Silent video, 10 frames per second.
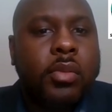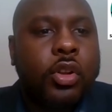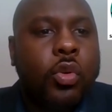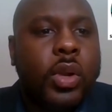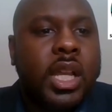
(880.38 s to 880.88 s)

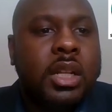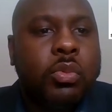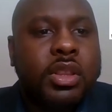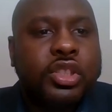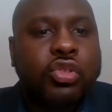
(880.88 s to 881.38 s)
the queen
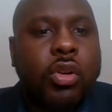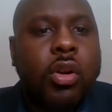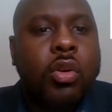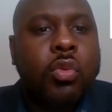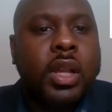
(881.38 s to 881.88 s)
with a
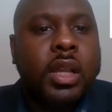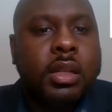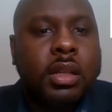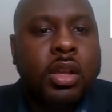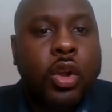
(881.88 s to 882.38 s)
strong
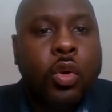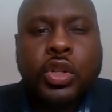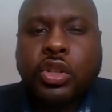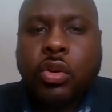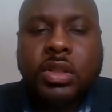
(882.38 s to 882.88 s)
wind,
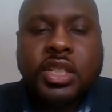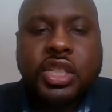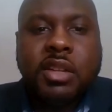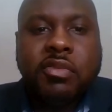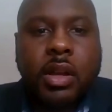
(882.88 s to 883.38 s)
which only
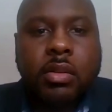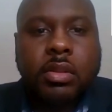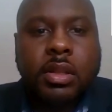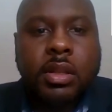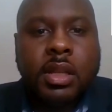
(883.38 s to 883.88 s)
she felt.
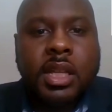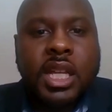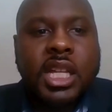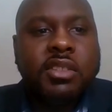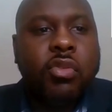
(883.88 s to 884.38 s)

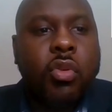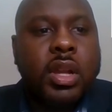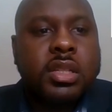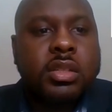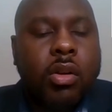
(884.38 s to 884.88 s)
His
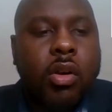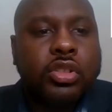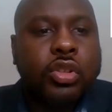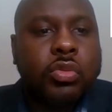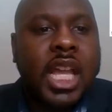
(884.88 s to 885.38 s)
voice
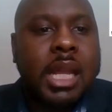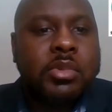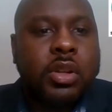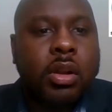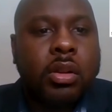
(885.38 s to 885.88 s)
also came
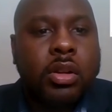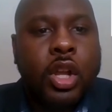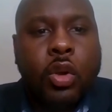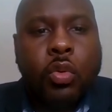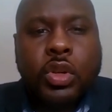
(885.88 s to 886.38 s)
to her,
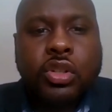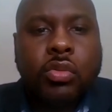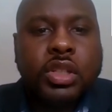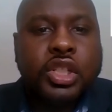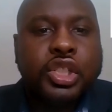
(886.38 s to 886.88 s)
which
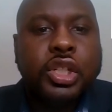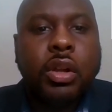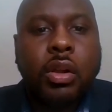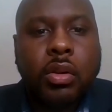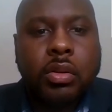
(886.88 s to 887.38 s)
only she
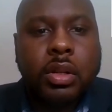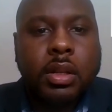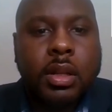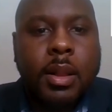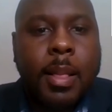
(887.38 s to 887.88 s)
heard.
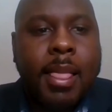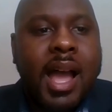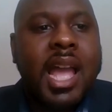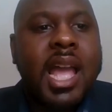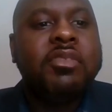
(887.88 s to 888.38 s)

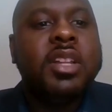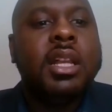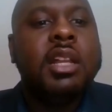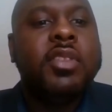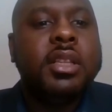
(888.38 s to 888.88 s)
I have
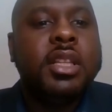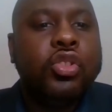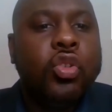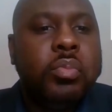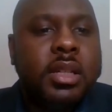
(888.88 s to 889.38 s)
delivered the
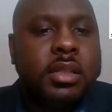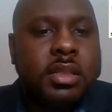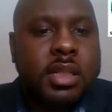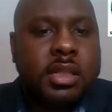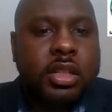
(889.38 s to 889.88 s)

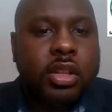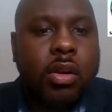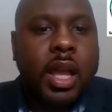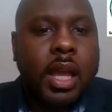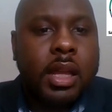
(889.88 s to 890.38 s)
Nubians into
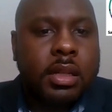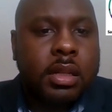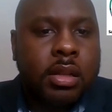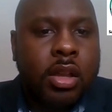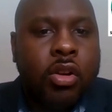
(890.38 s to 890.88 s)
your
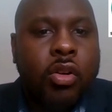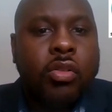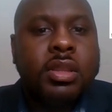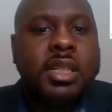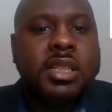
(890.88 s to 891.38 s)
hand.
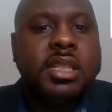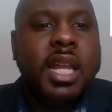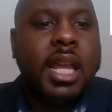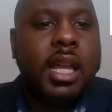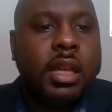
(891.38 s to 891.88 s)
On this
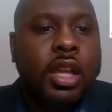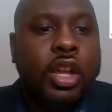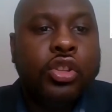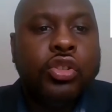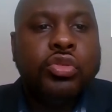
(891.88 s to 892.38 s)
day,
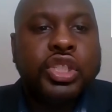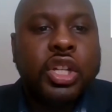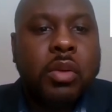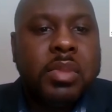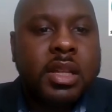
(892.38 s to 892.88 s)
you
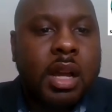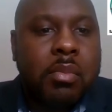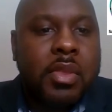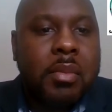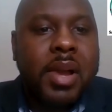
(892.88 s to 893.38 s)
shall
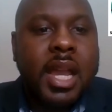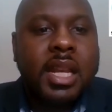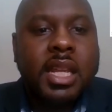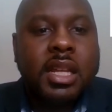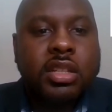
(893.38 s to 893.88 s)
become the
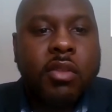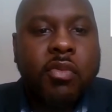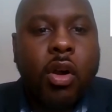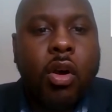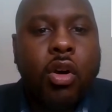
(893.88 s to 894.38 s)
mightiest
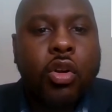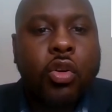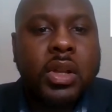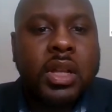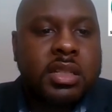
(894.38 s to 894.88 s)
of all
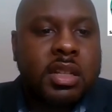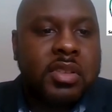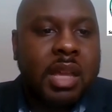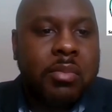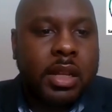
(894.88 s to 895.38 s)
queens
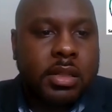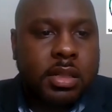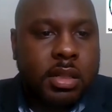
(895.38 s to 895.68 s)
of Kemet.